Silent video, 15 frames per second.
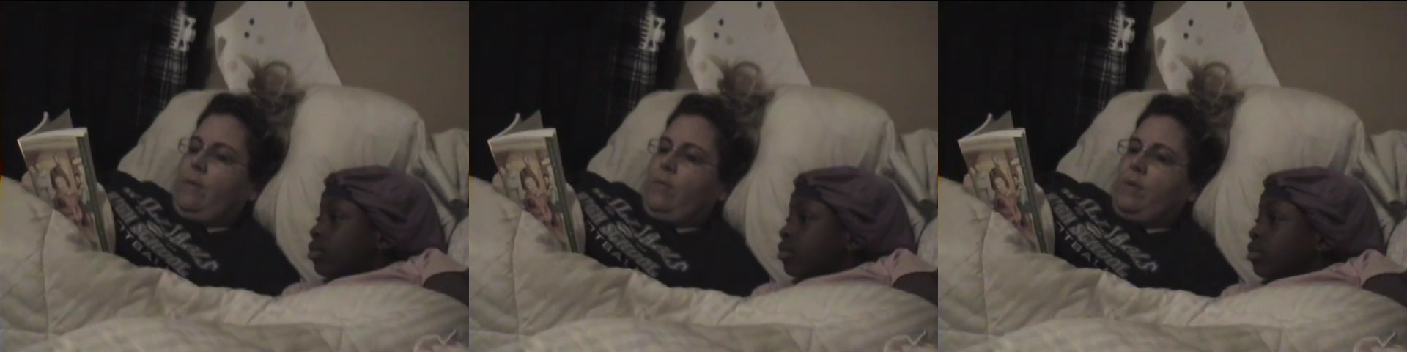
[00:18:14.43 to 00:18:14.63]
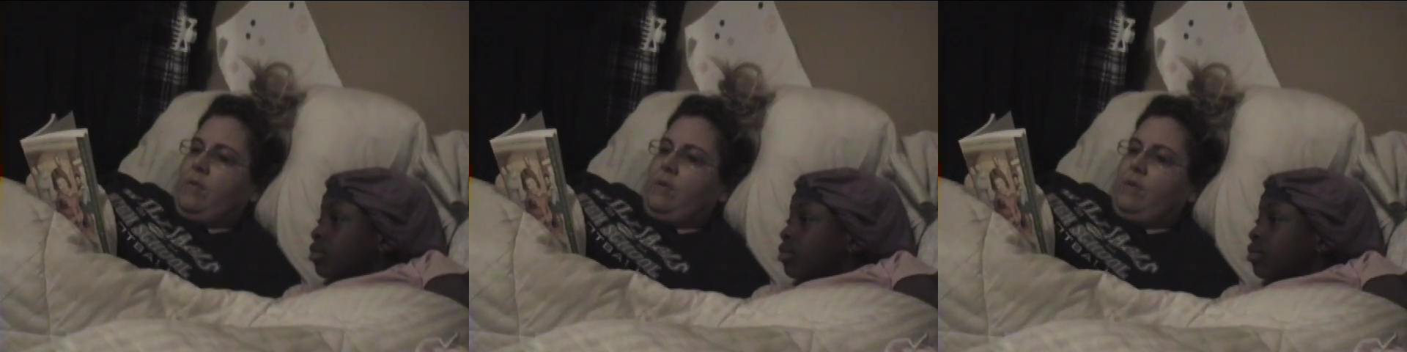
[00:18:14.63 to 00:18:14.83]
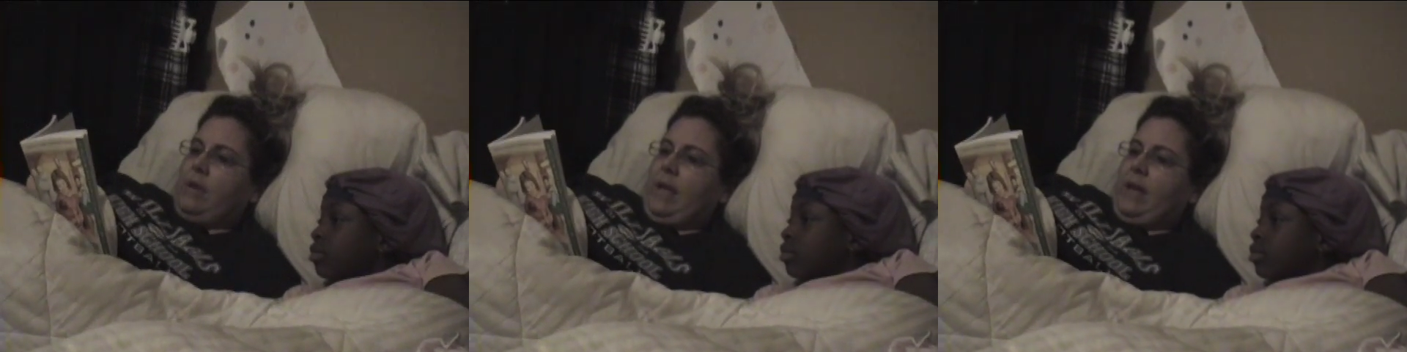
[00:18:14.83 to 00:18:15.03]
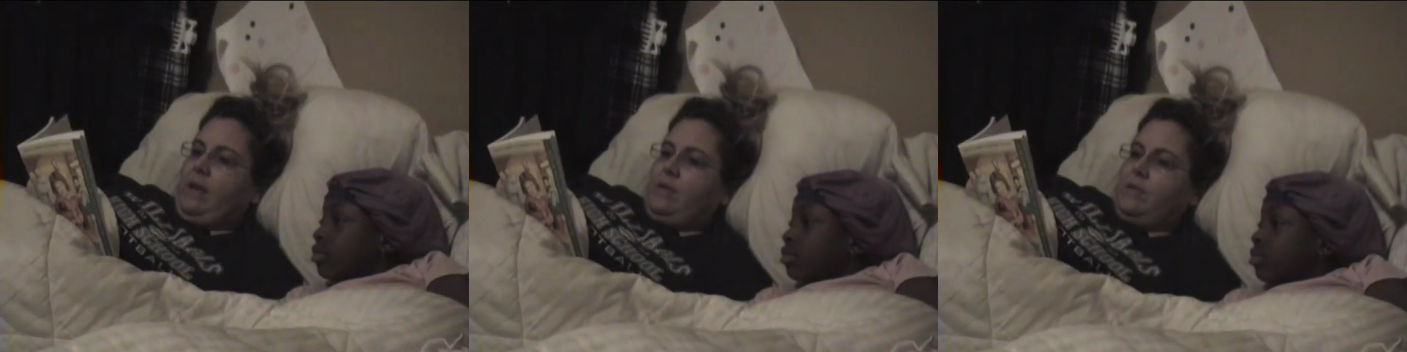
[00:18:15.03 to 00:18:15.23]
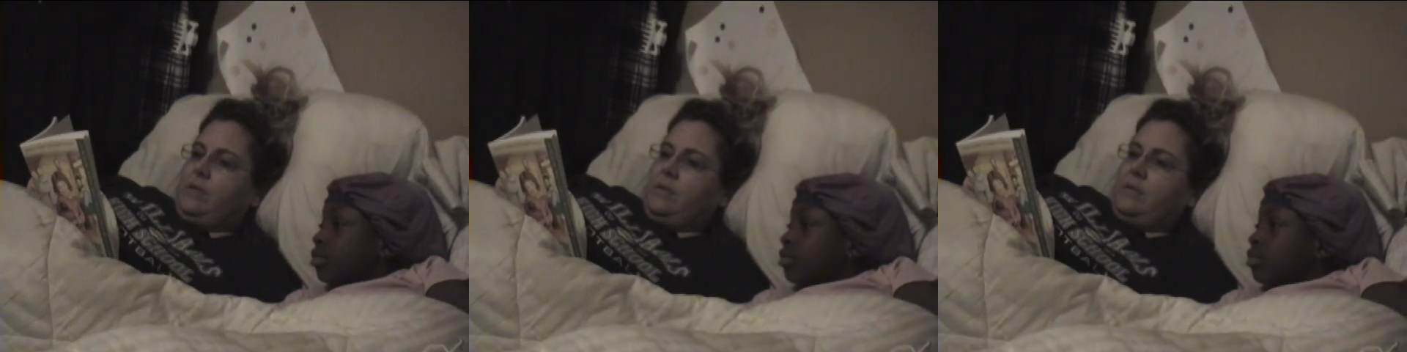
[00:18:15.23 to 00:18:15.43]
with their
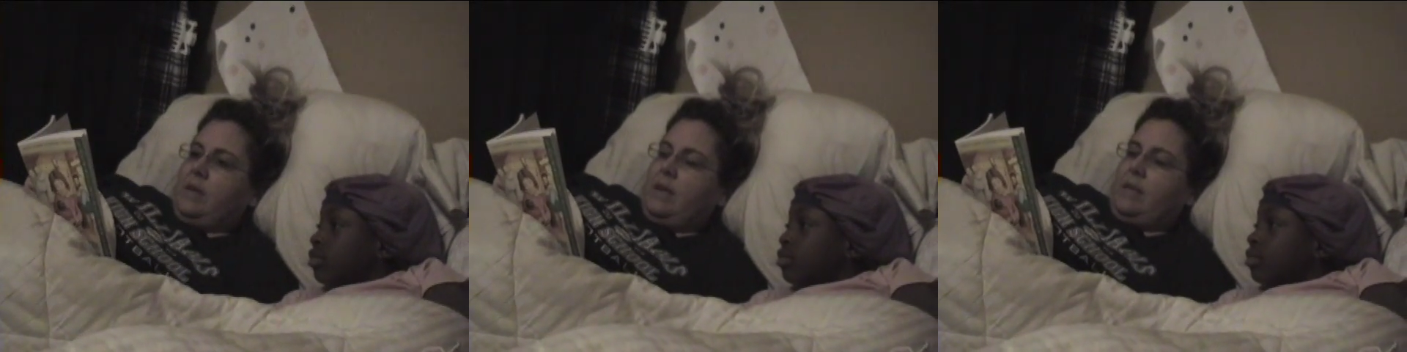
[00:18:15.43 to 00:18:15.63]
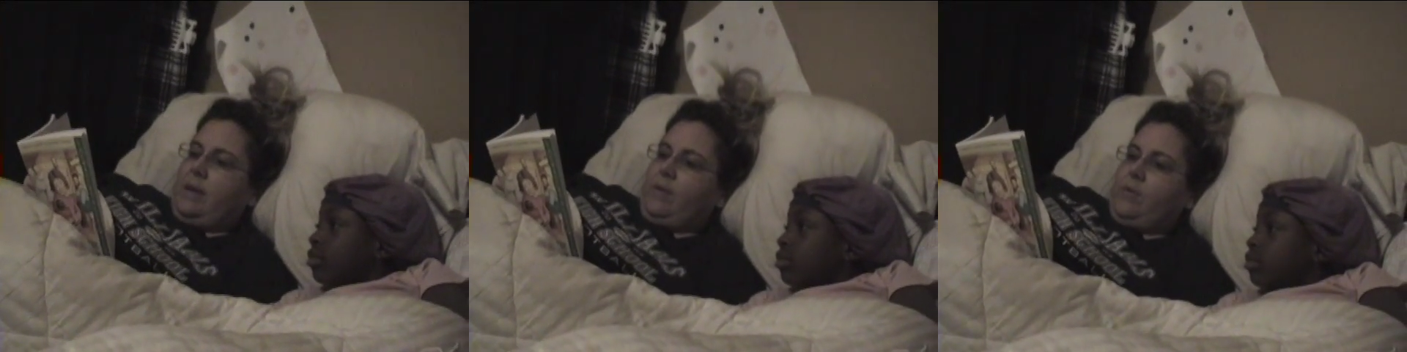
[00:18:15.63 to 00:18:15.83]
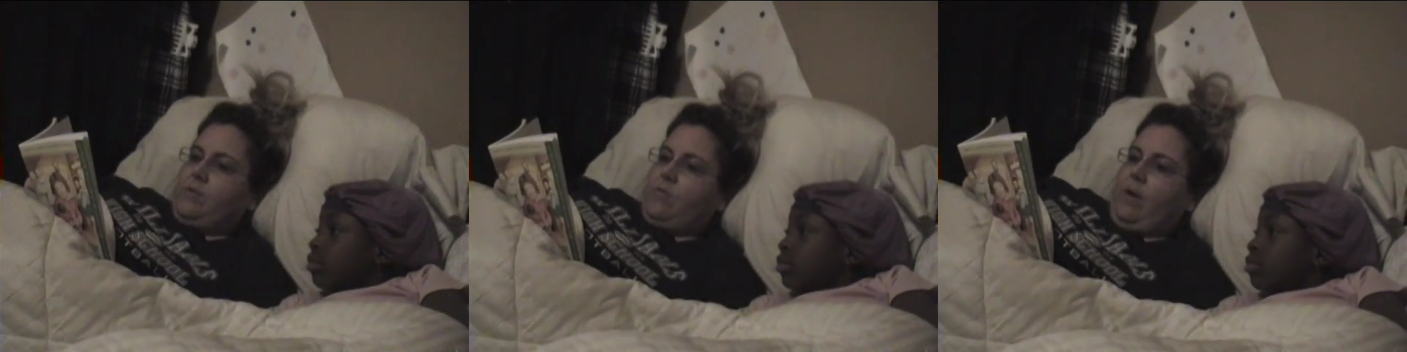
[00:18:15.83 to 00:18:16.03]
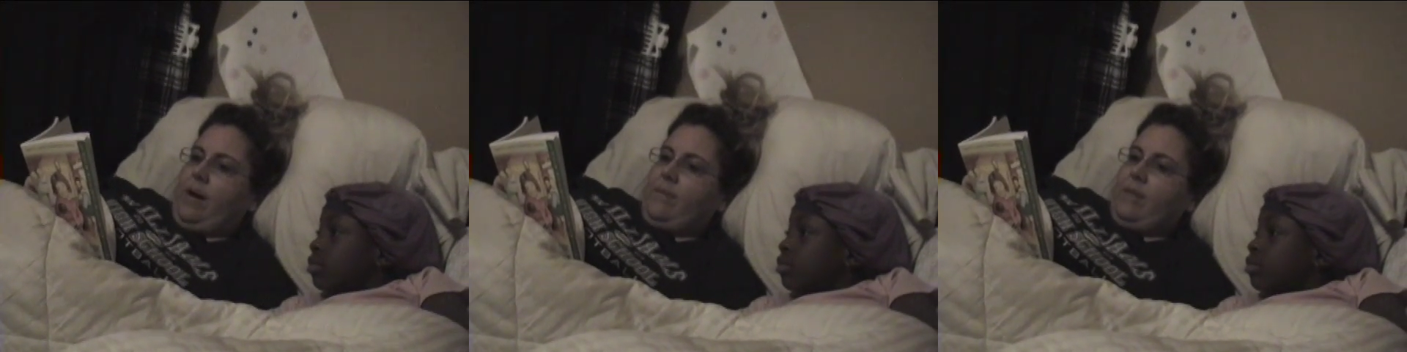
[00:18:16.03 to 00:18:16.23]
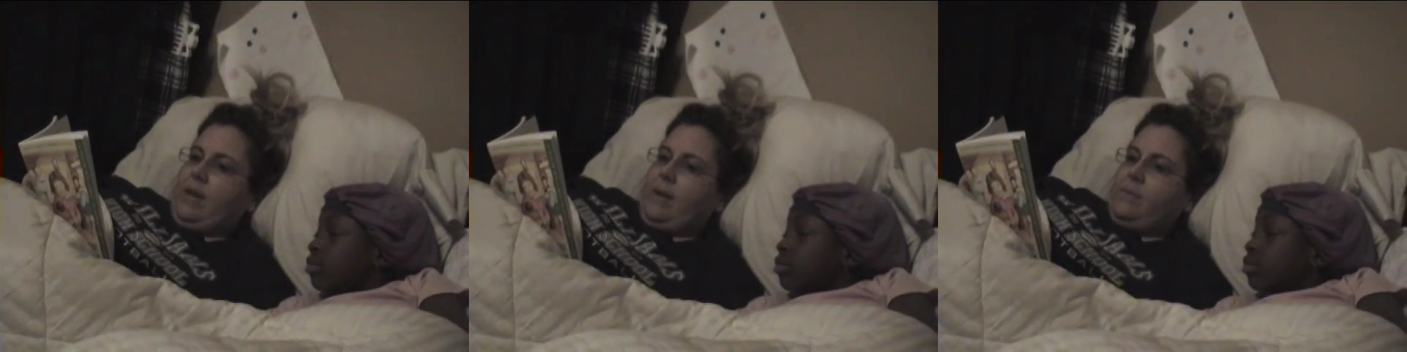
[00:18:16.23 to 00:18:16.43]
lanterns, and they were driving